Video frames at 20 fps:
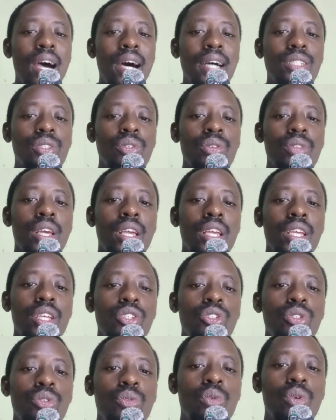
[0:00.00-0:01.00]
And so the
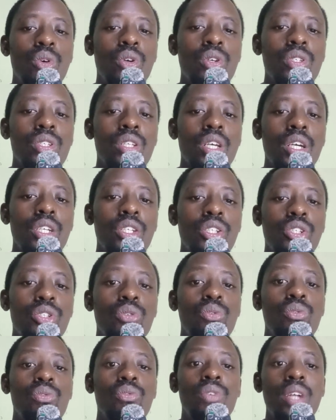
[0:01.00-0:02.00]
issue was,
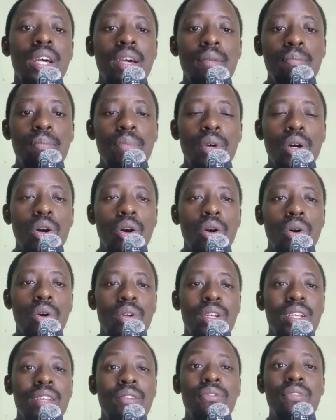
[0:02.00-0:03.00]
should rape
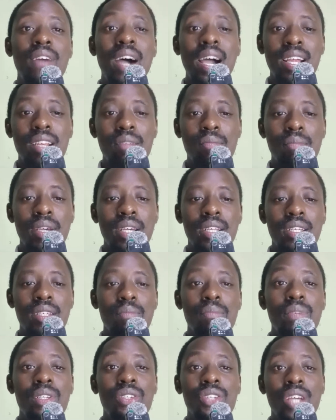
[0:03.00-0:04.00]
or defilement
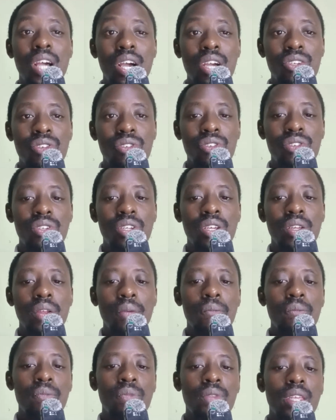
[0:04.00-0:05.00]
be charged?
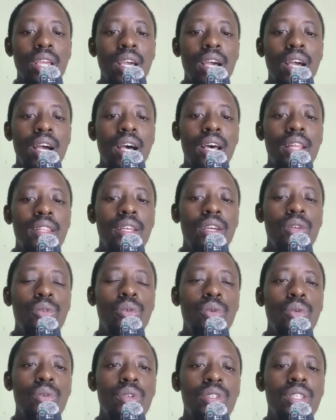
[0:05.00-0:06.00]
And the
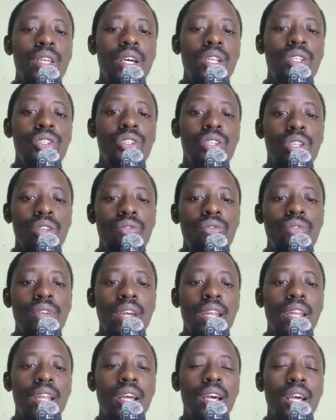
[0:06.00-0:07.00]
rule was that
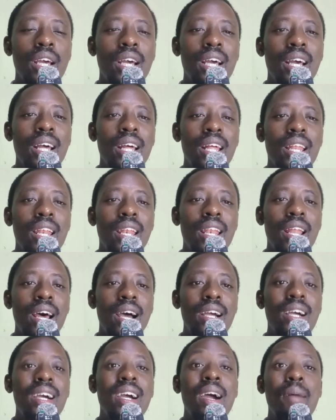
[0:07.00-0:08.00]
children lack